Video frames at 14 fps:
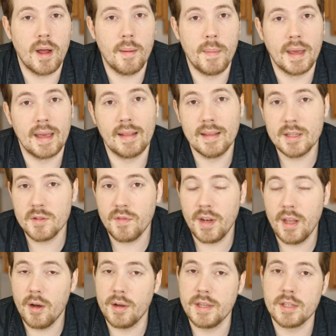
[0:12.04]
why I'm making this
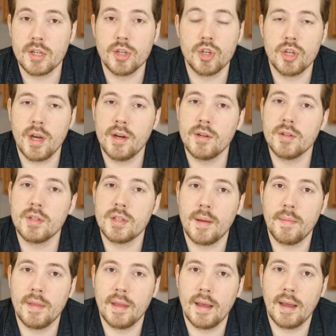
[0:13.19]
video is to share
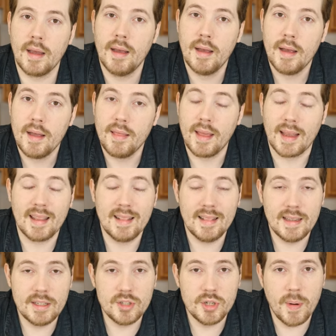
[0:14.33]
something that can
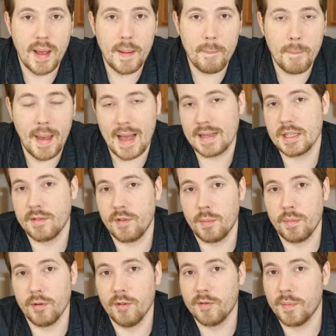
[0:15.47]
lead to a massive
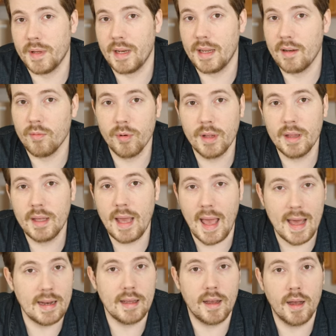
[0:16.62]
improvement in really
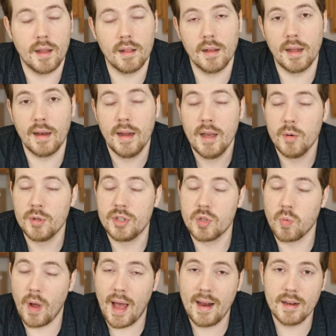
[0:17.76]
any cutlet, which is
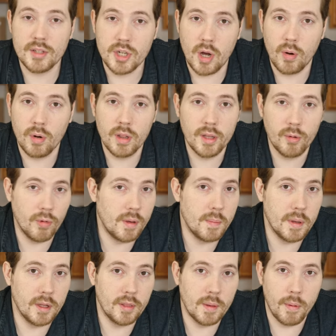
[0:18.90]
how to totally
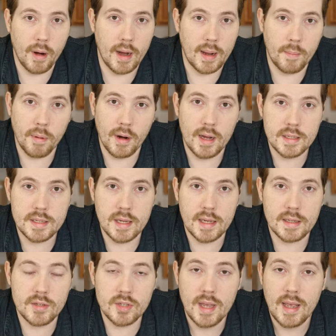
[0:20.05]
rebuild the breading
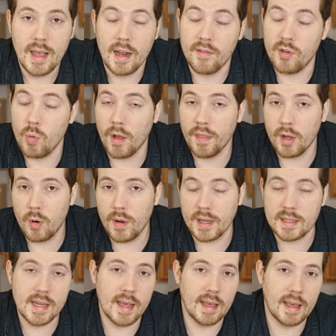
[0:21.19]
process. And if you want the
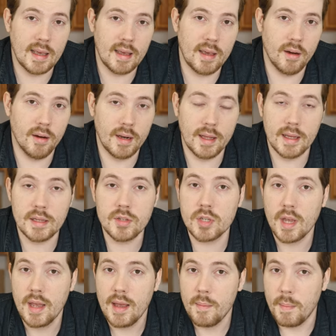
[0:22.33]
quick take, here it is.
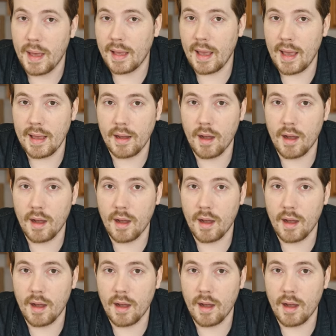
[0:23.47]
Make a